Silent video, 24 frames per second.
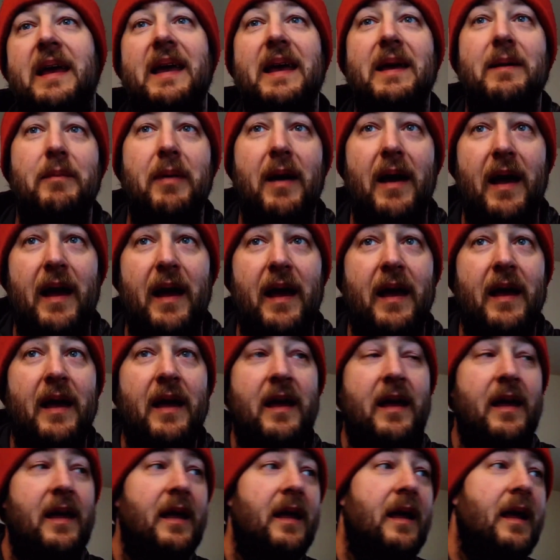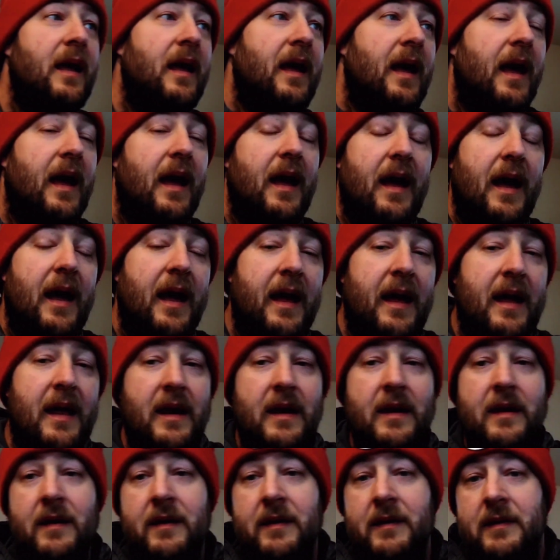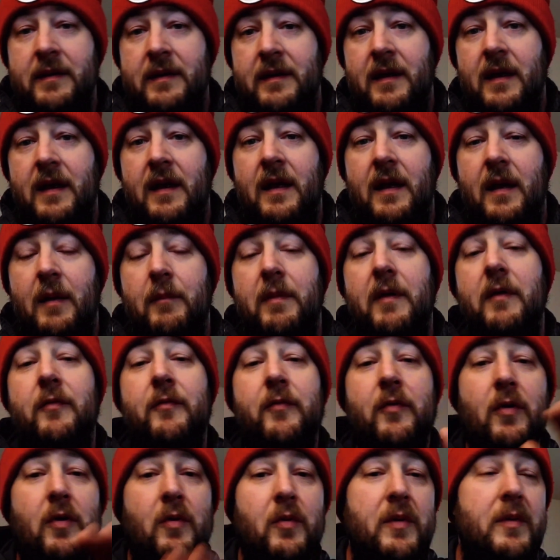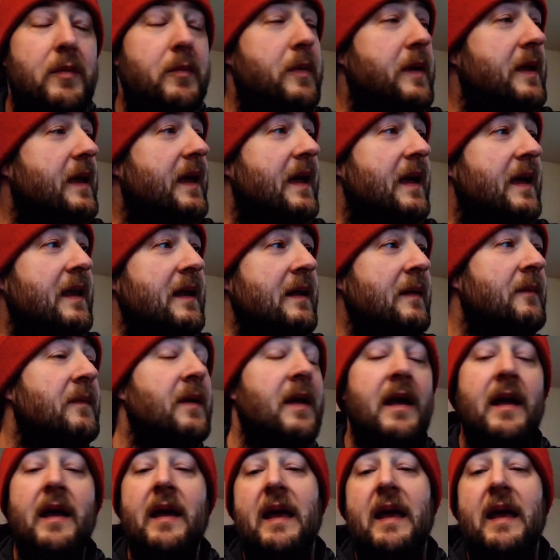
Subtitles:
eBay. And before we begin,